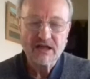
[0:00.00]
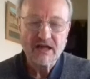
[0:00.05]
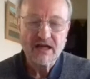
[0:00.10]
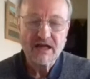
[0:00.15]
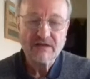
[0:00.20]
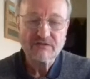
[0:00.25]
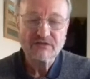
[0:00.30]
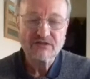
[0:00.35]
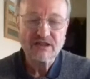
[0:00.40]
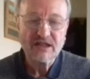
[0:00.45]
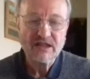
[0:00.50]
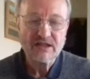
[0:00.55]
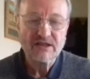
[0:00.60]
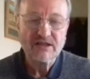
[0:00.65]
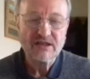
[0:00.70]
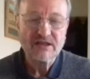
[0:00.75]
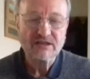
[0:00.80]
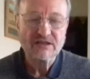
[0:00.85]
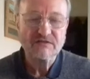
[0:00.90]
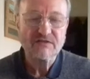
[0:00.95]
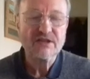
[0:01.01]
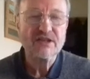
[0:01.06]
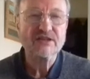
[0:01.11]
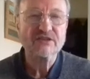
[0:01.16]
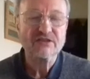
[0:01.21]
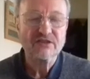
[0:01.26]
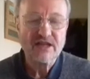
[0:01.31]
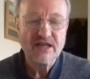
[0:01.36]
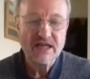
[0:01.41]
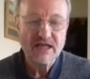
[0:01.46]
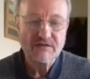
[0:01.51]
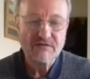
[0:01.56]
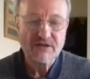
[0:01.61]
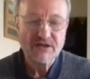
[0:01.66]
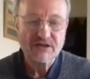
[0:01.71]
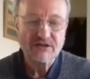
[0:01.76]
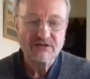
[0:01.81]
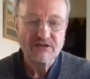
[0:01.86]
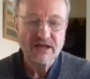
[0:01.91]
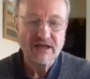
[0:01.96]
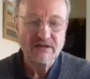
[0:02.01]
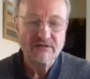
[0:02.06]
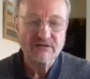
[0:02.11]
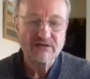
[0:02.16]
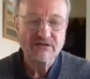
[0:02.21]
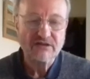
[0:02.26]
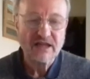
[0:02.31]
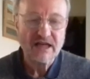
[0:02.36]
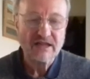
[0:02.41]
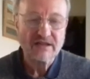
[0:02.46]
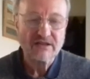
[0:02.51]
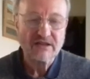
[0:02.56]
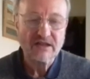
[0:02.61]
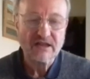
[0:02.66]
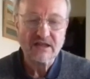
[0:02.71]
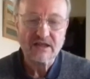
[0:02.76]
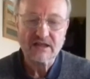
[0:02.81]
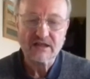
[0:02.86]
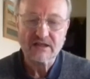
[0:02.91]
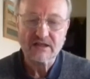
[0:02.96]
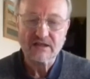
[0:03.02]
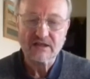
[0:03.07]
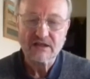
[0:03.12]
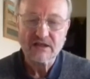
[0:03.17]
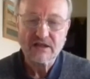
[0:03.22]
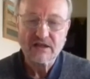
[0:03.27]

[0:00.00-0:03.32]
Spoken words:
I have said this for the sake of the crowd standing here,